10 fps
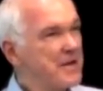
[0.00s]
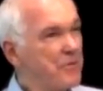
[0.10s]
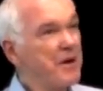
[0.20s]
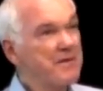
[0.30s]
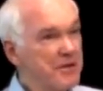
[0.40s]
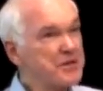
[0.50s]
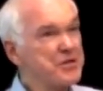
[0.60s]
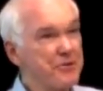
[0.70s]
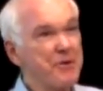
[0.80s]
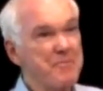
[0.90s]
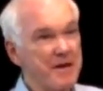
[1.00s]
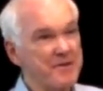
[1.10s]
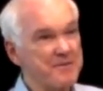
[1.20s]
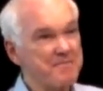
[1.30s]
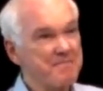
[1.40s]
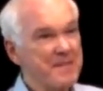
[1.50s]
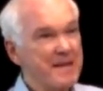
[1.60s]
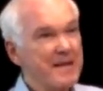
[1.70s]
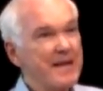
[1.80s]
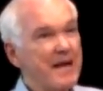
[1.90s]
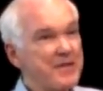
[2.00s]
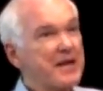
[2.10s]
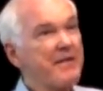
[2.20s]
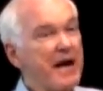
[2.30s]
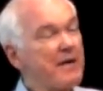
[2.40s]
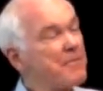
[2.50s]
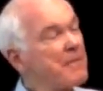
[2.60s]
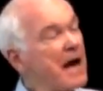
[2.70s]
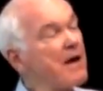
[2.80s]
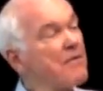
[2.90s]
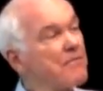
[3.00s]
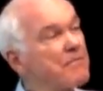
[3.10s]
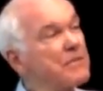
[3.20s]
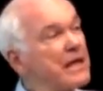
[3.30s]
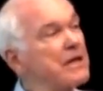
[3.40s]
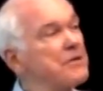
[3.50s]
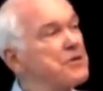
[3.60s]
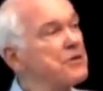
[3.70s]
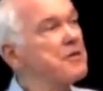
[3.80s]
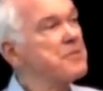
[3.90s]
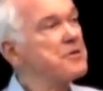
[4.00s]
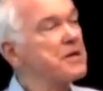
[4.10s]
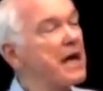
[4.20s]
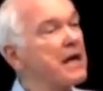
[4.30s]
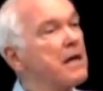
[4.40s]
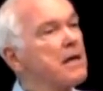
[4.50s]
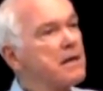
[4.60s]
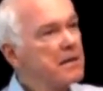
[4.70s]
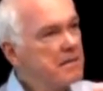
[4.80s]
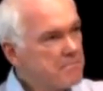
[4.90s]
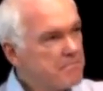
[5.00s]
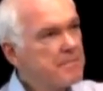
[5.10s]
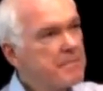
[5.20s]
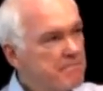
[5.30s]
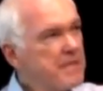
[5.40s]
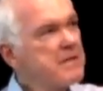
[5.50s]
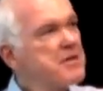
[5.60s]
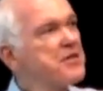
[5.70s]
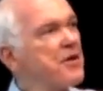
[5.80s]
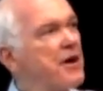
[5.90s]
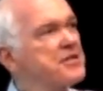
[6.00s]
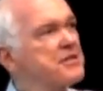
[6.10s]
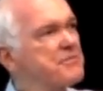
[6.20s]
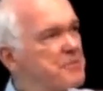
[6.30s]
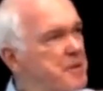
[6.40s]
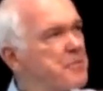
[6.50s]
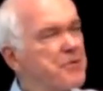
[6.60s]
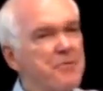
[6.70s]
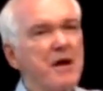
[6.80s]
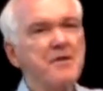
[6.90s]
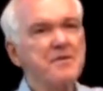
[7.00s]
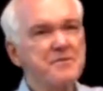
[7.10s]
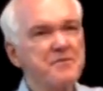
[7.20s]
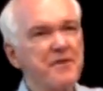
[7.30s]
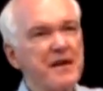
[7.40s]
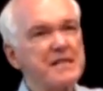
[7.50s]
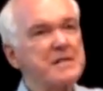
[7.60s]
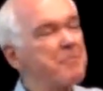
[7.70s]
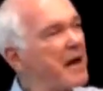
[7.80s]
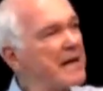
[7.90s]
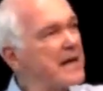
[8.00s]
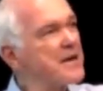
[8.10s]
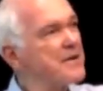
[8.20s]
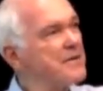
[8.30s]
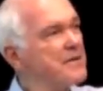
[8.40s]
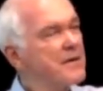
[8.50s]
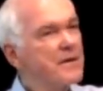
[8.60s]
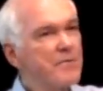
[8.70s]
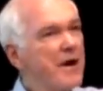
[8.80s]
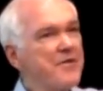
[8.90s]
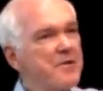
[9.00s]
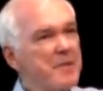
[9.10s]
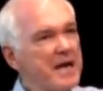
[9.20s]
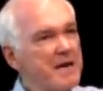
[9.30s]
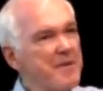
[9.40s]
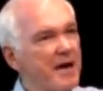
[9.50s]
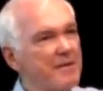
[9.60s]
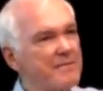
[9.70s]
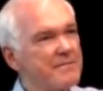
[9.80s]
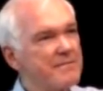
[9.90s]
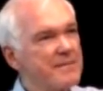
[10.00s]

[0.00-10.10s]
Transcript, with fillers: And you know what? Look at your own mail and think of how little you communicate intimate thoughts with people who are relatives or friends by letter rather than by email.